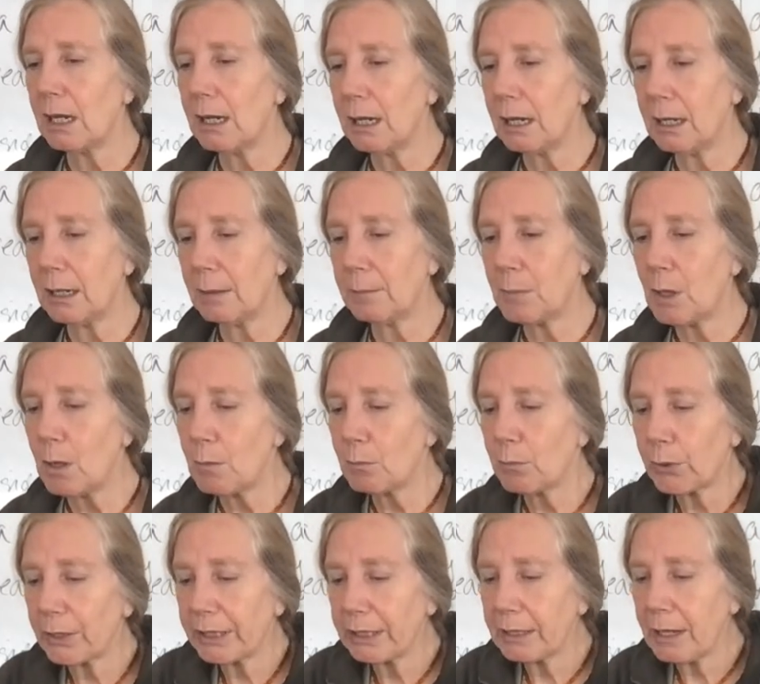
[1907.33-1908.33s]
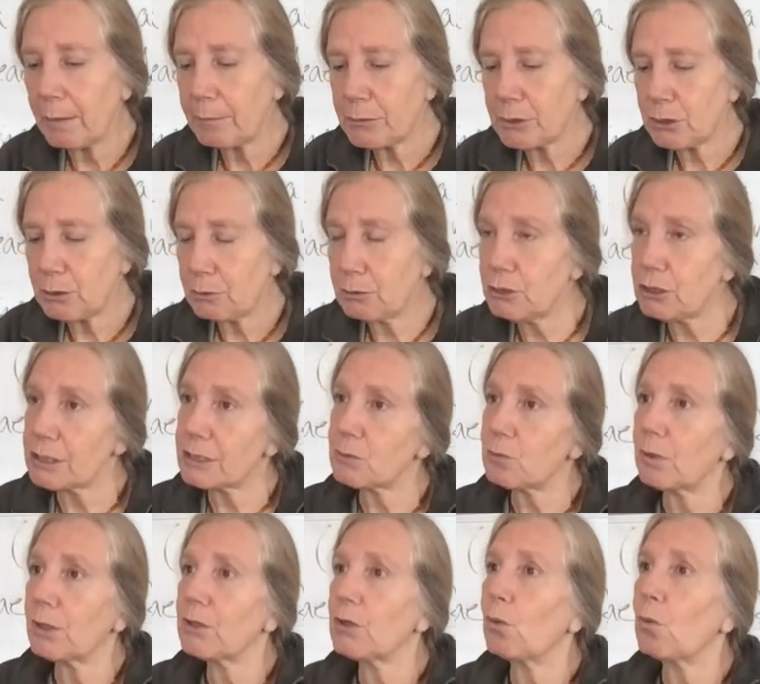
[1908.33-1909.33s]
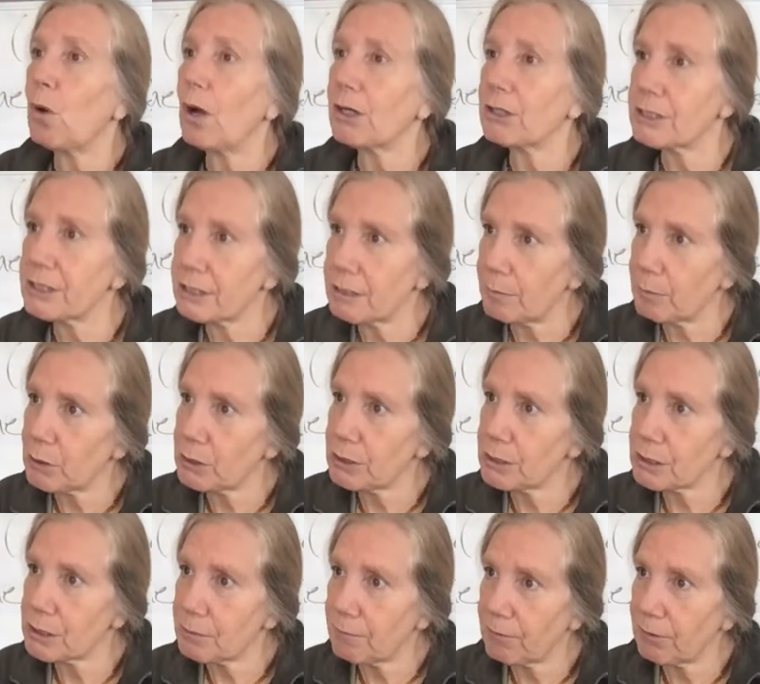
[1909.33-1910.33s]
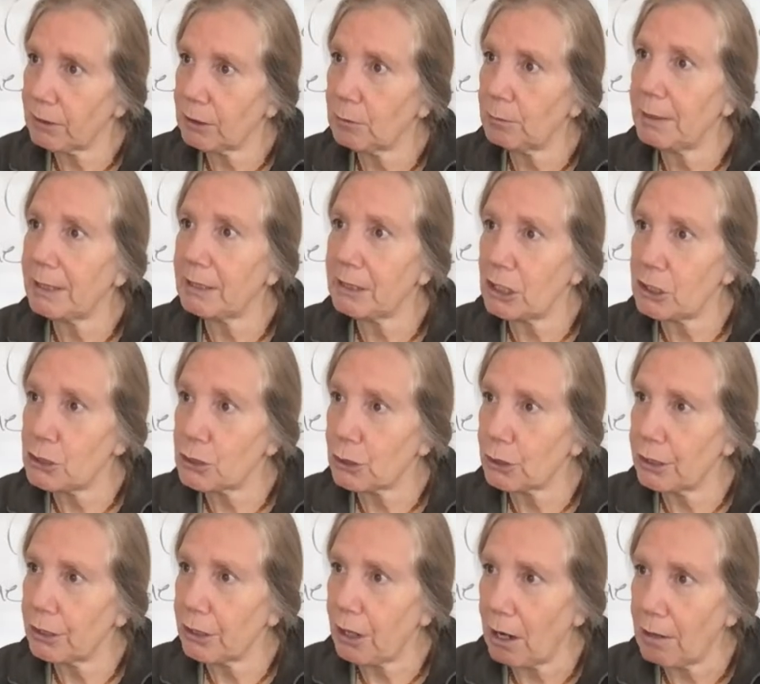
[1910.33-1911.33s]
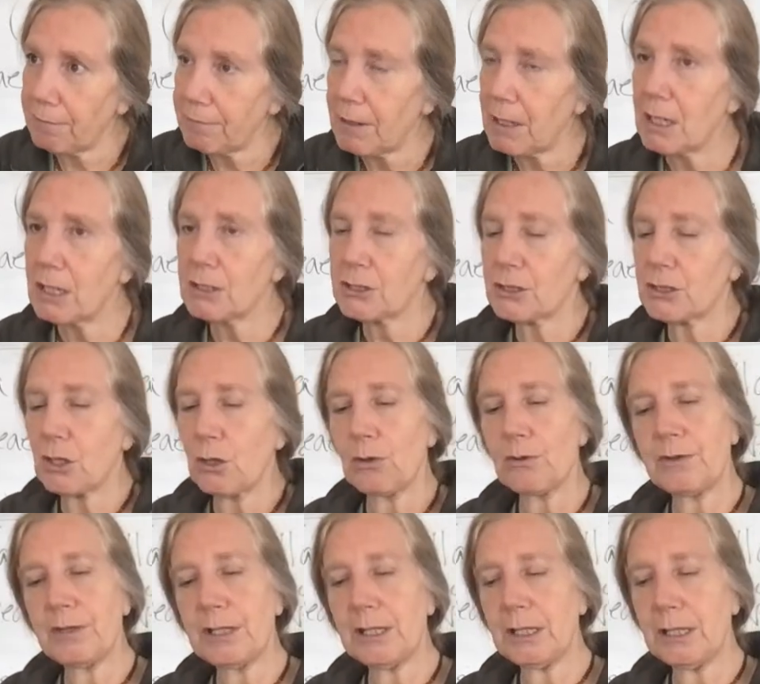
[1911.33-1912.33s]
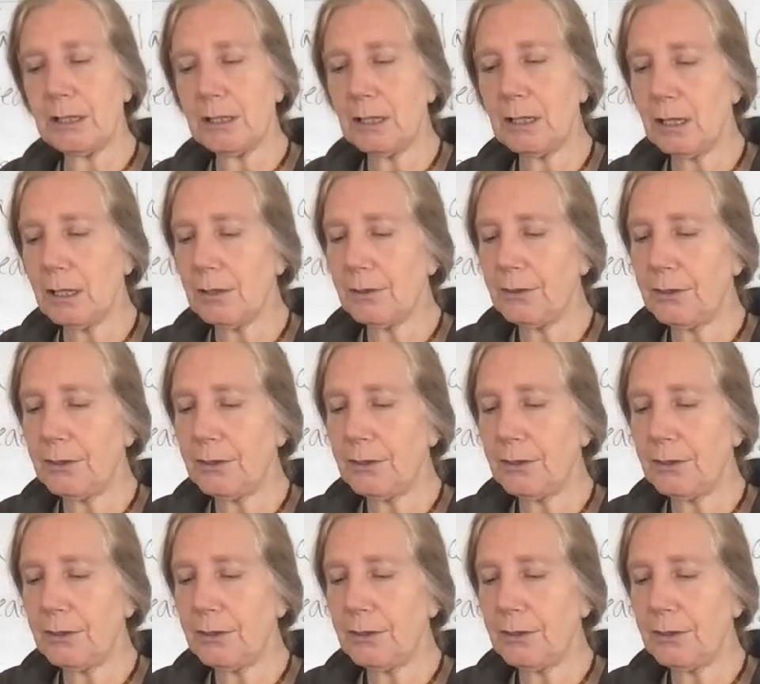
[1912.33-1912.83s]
um, bring it up to just where the water simmers for a little bit and then turn it off so the